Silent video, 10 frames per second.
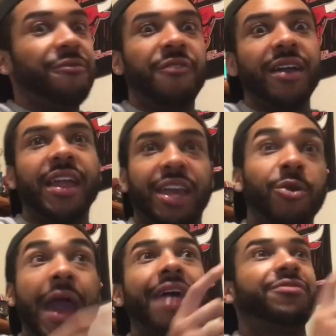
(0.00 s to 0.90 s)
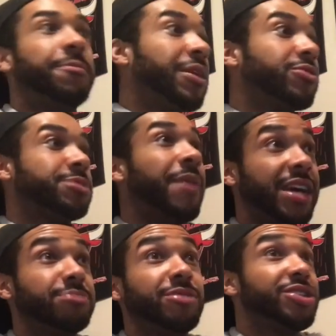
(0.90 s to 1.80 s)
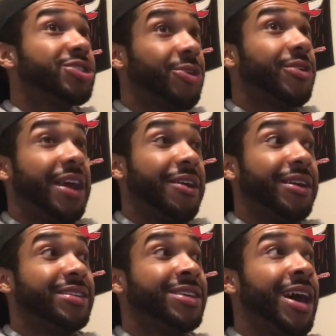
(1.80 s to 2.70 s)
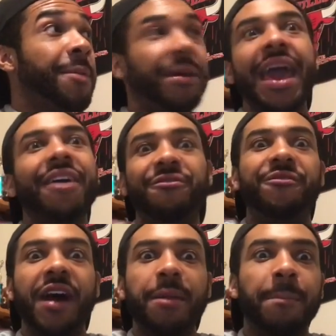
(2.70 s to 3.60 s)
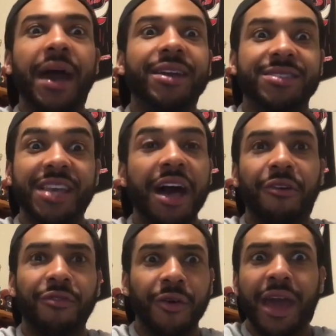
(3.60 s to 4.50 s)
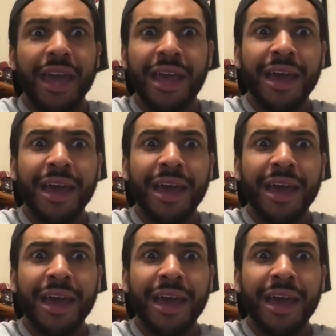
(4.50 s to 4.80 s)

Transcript: fun. Like, you have to be responsible in certain areas, but have fun by yourself, okay?